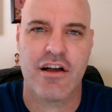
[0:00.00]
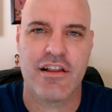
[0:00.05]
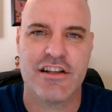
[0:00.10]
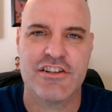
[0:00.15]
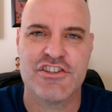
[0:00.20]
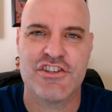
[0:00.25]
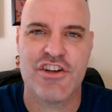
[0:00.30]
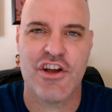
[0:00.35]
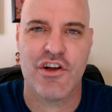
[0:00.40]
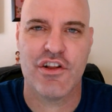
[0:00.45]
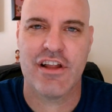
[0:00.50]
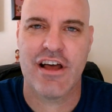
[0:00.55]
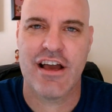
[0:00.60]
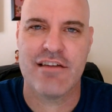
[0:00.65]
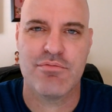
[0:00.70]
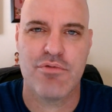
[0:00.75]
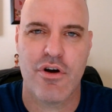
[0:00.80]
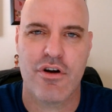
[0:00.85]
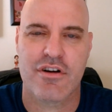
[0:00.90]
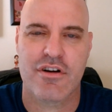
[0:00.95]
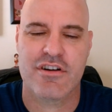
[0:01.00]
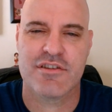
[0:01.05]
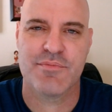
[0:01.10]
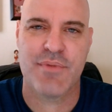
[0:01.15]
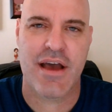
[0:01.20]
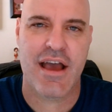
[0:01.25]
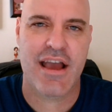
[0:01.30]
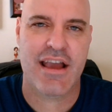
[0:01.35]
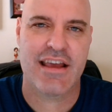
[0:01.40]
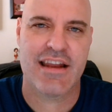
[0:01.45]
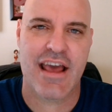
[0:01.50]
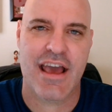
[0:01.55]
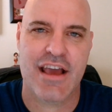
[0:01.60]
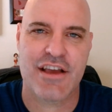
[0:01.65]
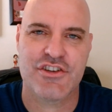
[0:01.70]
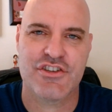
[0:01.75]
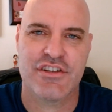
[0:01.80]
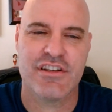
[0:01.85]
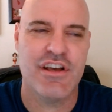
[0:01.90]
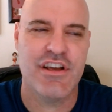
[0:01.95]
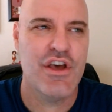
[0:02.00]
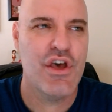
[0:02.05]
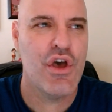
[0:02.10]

let you know live poker's back in action.